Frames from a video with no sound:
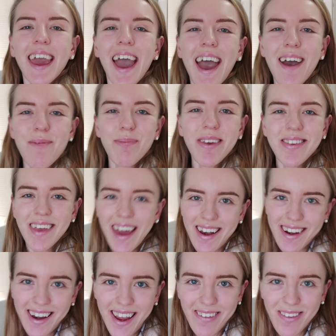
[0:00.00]
Happy
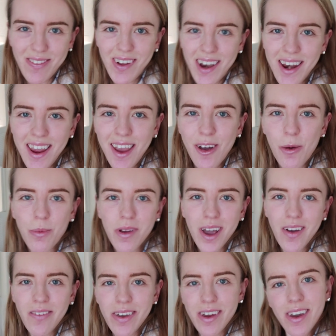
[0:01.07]
Saturday, everybody. I hope you're
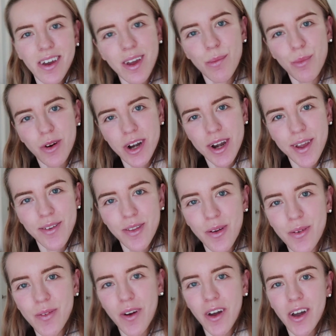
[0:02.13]
having a good morning
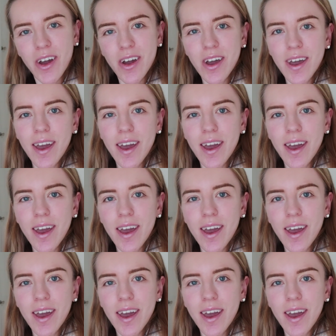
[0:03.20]
so far.